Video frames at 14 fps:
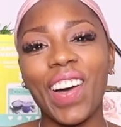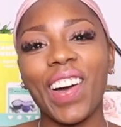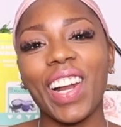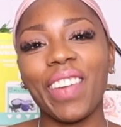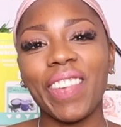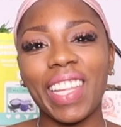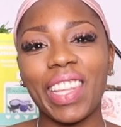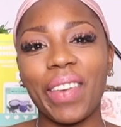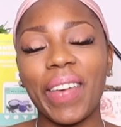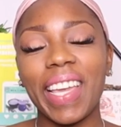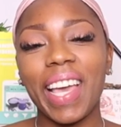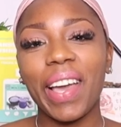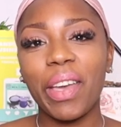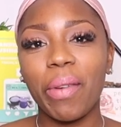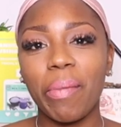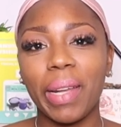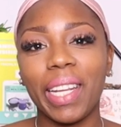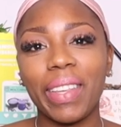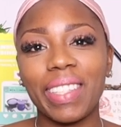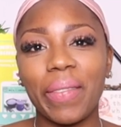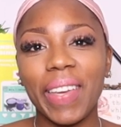Hola mi gente bella y
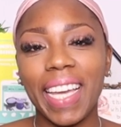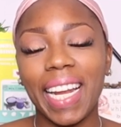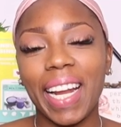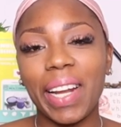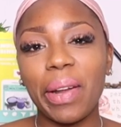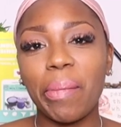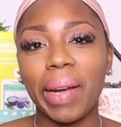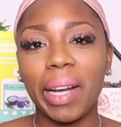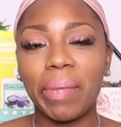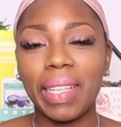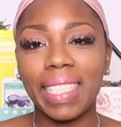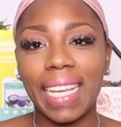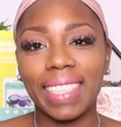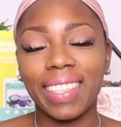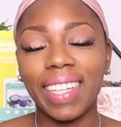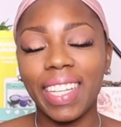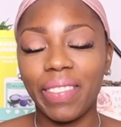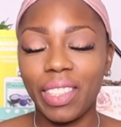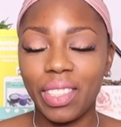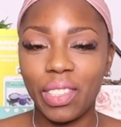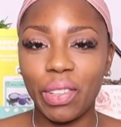bienvenidos a mi canal. My name is Sandra.
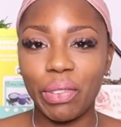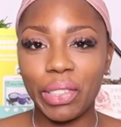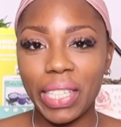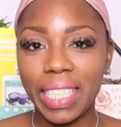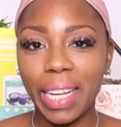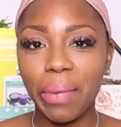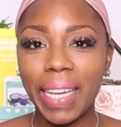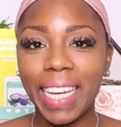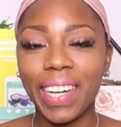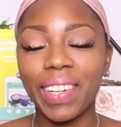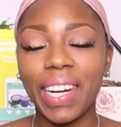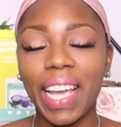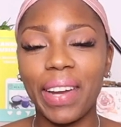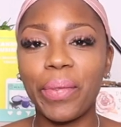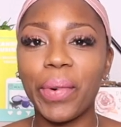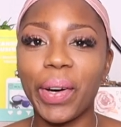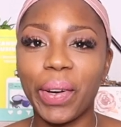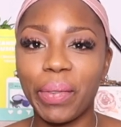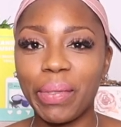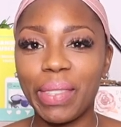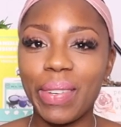If this is your first time here, and
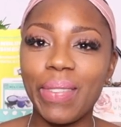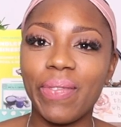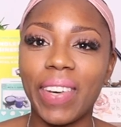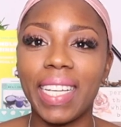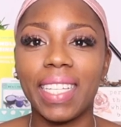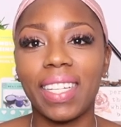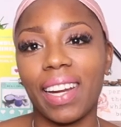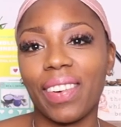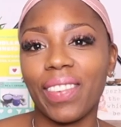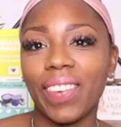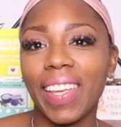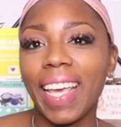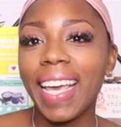welcome to my channel.